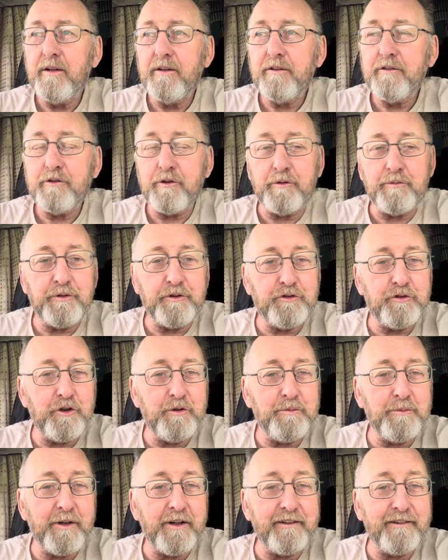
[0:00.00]
so for
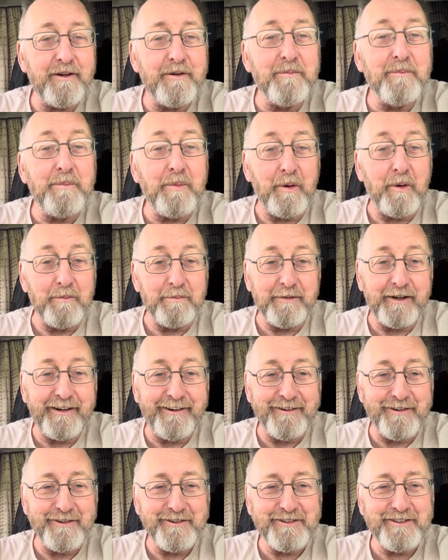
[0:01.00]
assuming I don't pop me
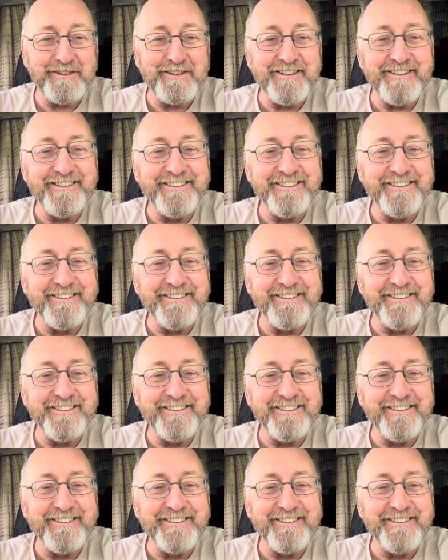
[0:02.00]
clogs,